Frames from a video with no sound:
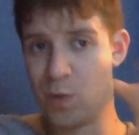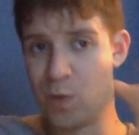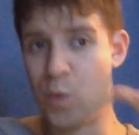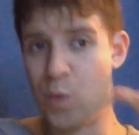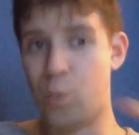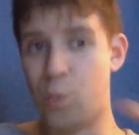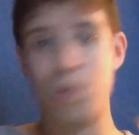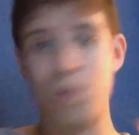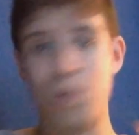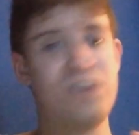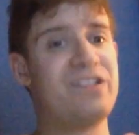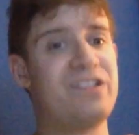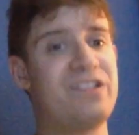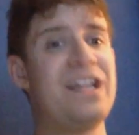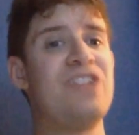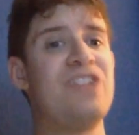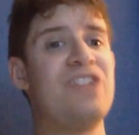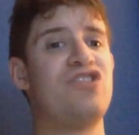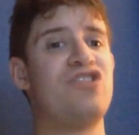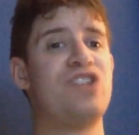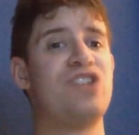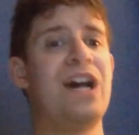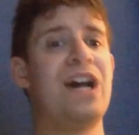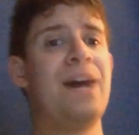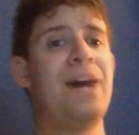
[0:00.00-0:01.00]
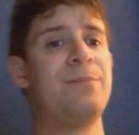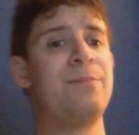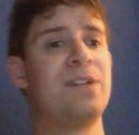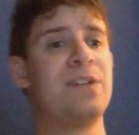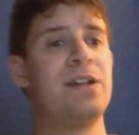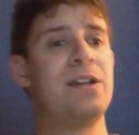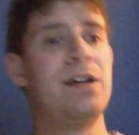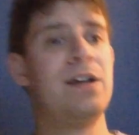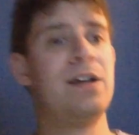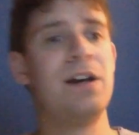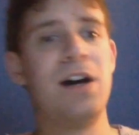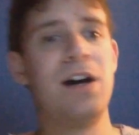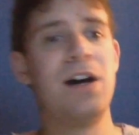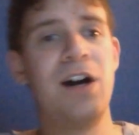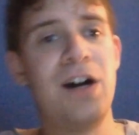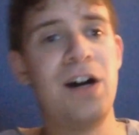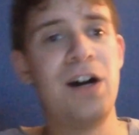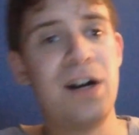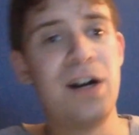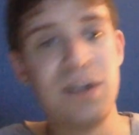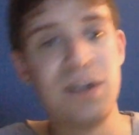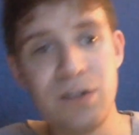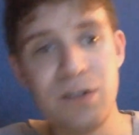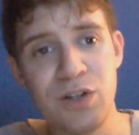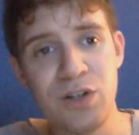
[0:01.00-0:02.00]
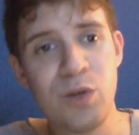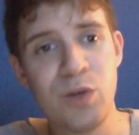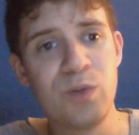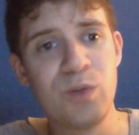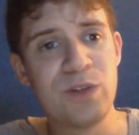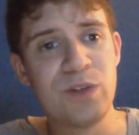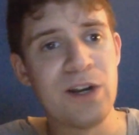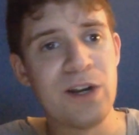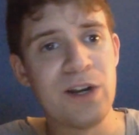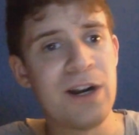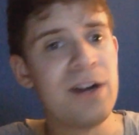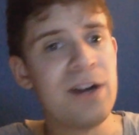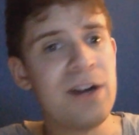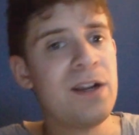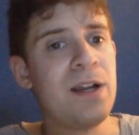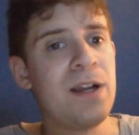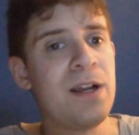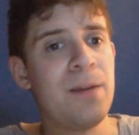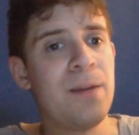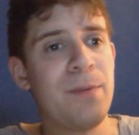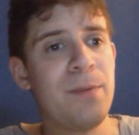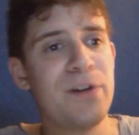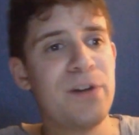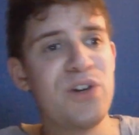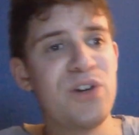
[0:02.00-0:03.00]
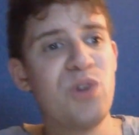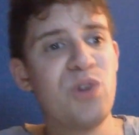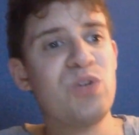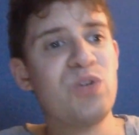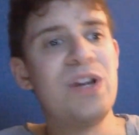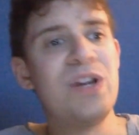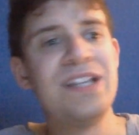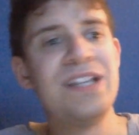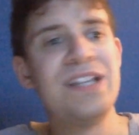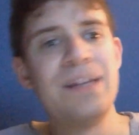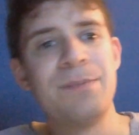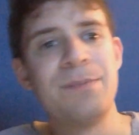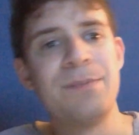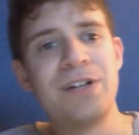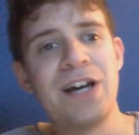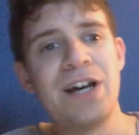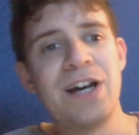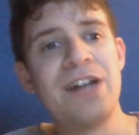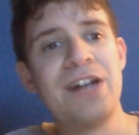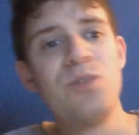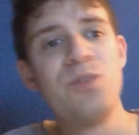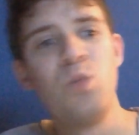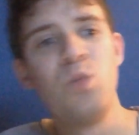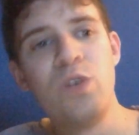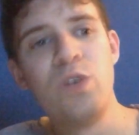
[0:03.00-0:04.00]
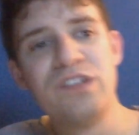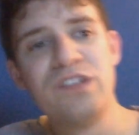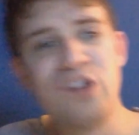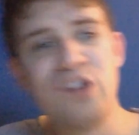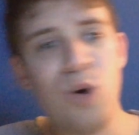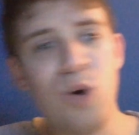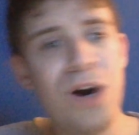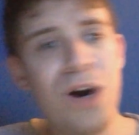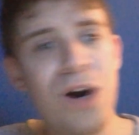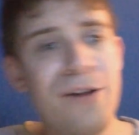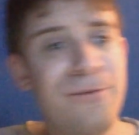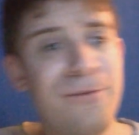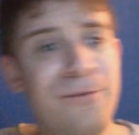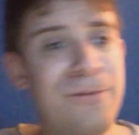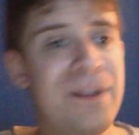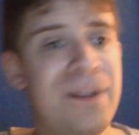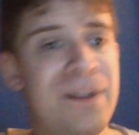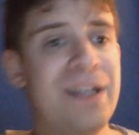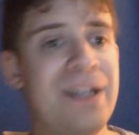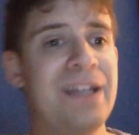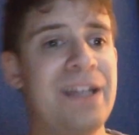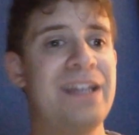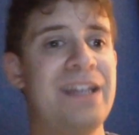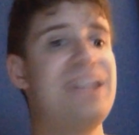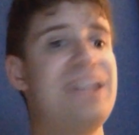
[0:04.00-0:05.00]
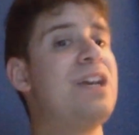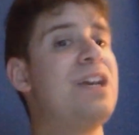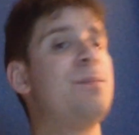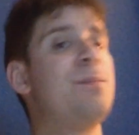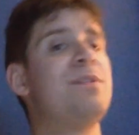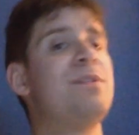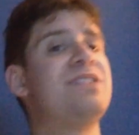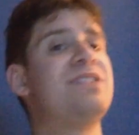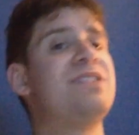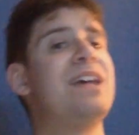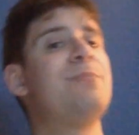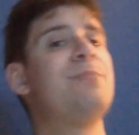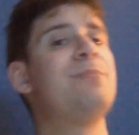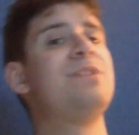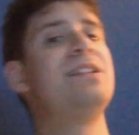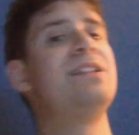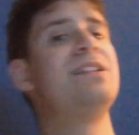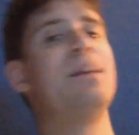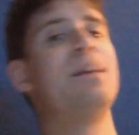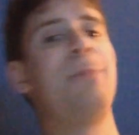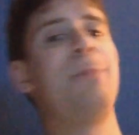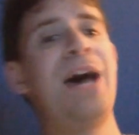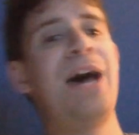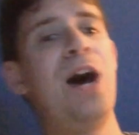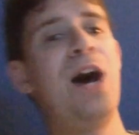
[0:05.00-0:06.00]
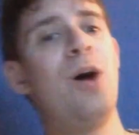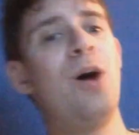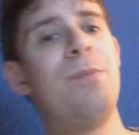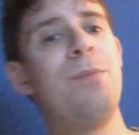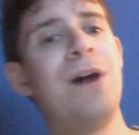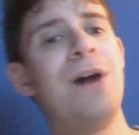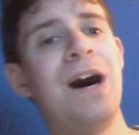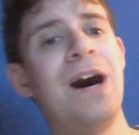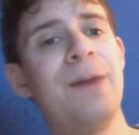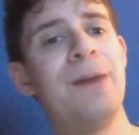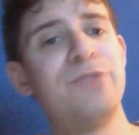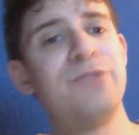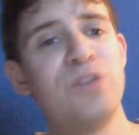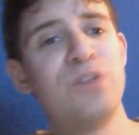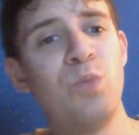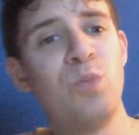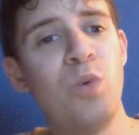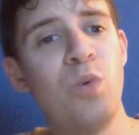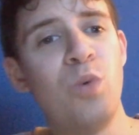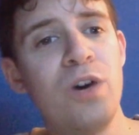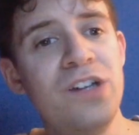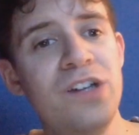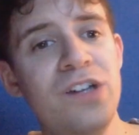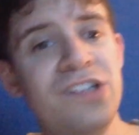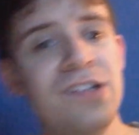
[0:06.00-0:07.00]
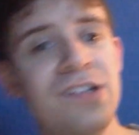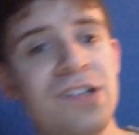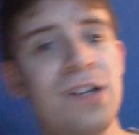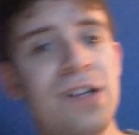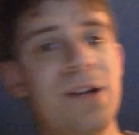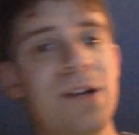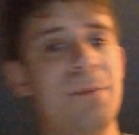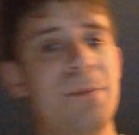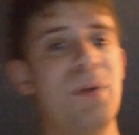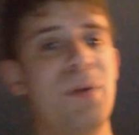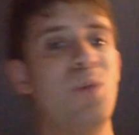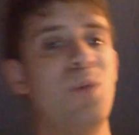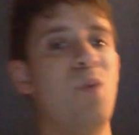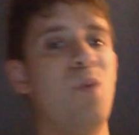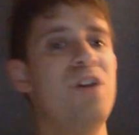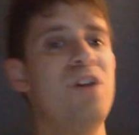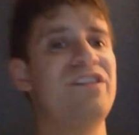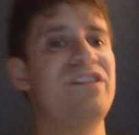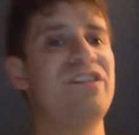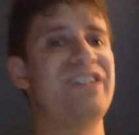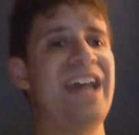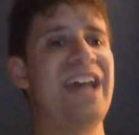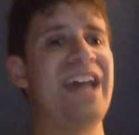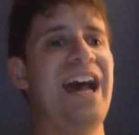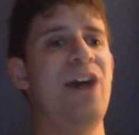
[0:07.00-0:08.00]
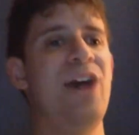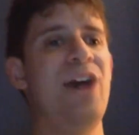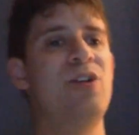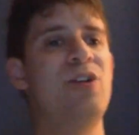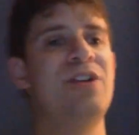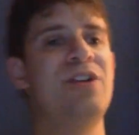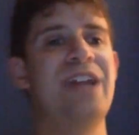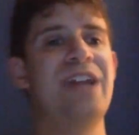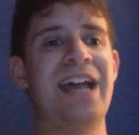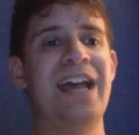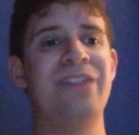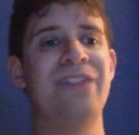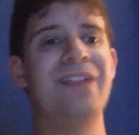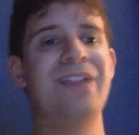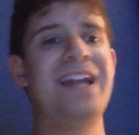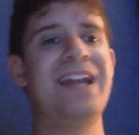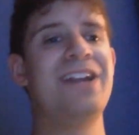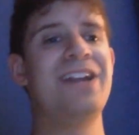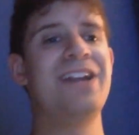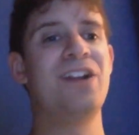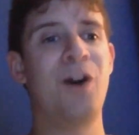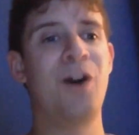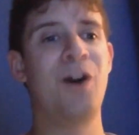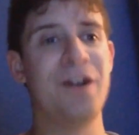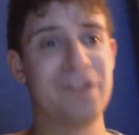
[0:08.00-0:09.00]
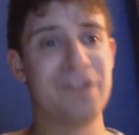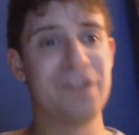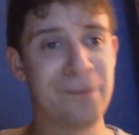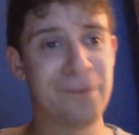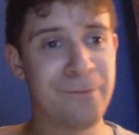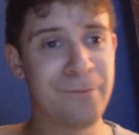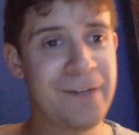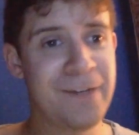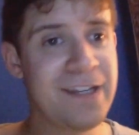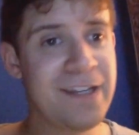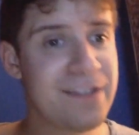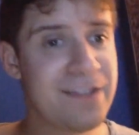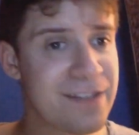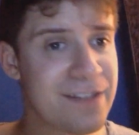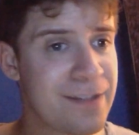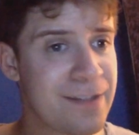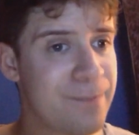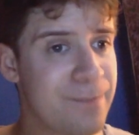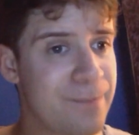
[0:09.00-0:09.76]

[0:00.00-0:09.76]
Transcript: Woods then chopped uh, Gunther. But Gunther ended up cutting Woods off. He ended up attempting a power bomb to Woods. But Woods countered and landed on his feet.